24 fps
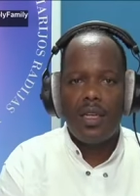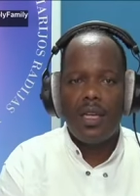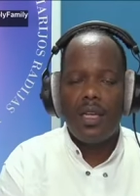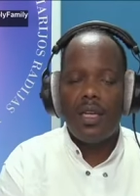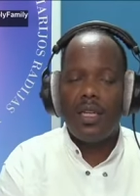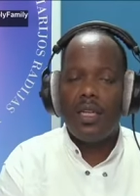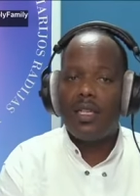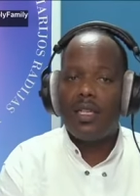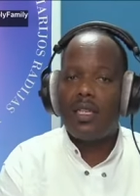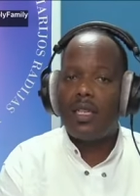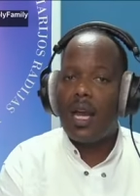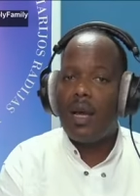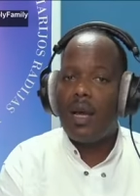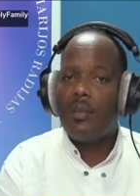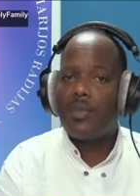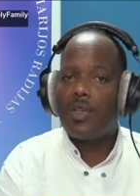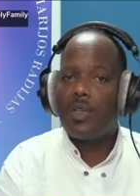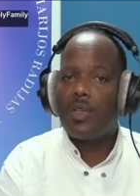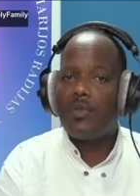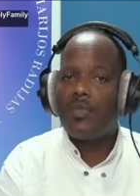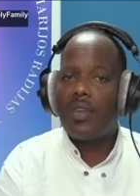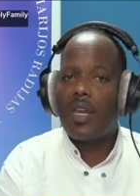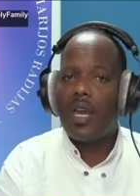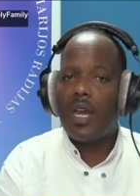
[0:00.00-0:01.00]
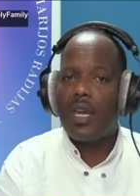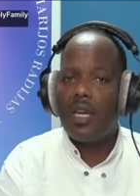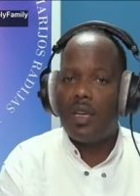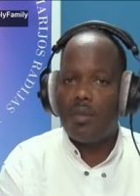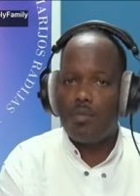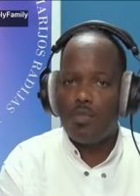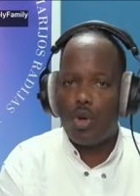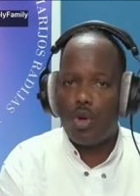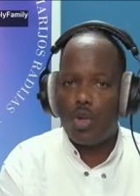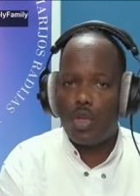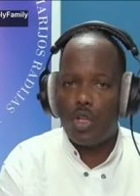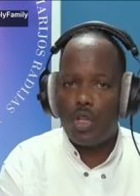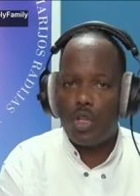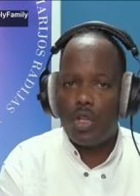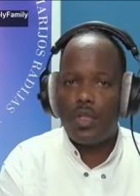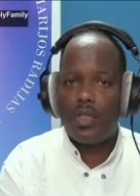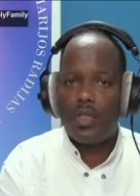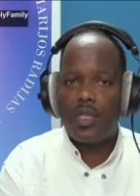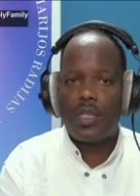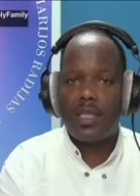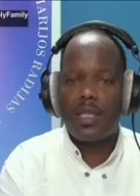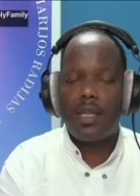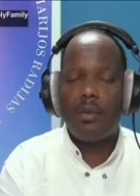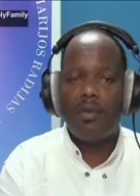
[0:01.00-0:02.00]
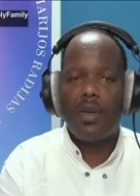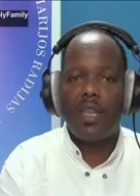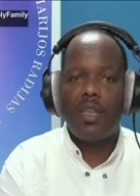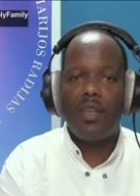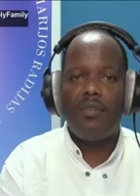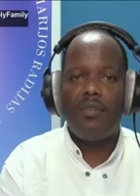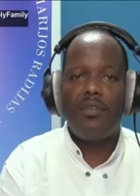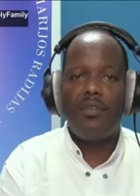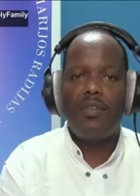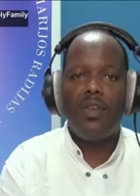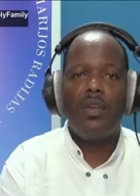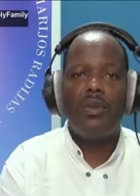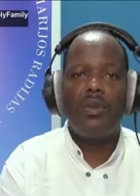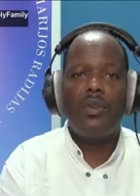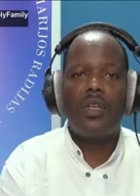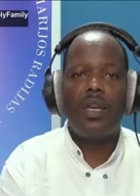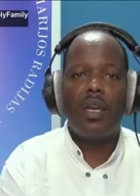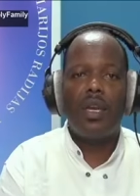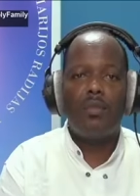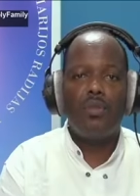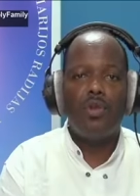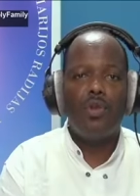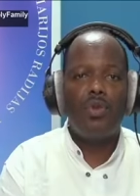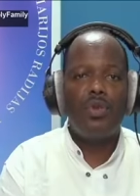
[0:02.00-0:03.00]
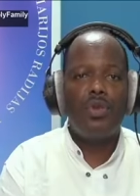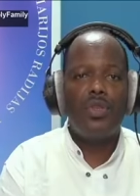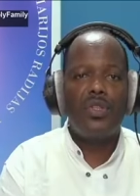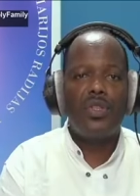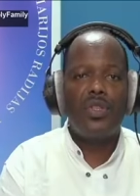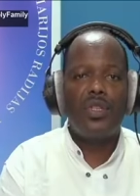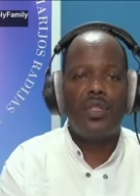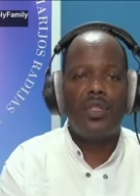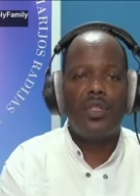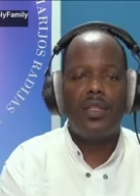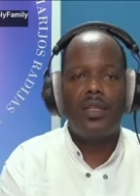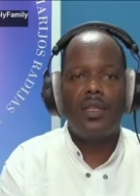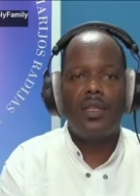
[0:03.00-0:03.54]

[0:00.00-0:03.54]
in terms of their emotions, the way they feel their moods,